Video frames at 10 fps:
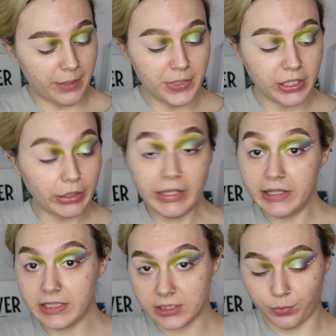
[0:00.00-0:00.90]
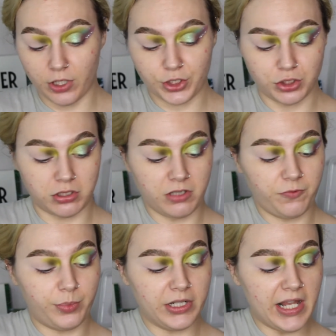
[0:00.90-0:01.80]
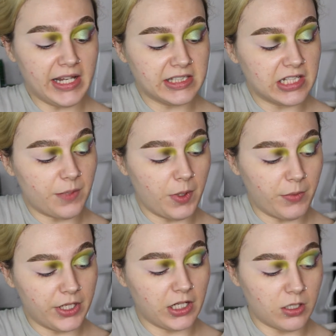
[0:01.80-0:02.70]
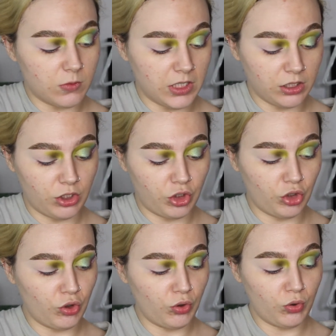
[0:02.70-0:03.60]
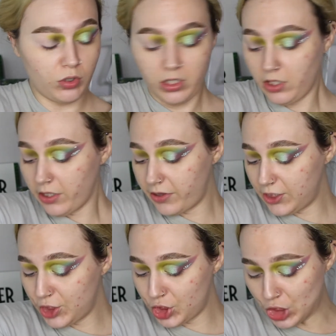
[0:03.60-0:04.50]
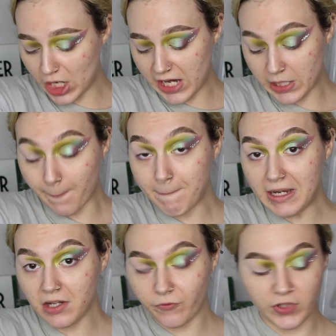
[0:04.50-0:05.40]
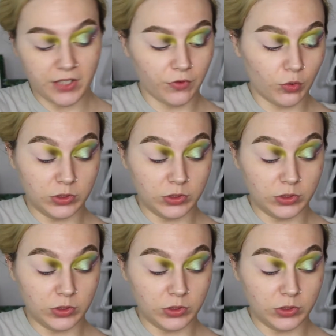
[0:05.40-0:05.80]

I'm going to clean this brush off, but next up I'm going to go into the shade Mint Fever,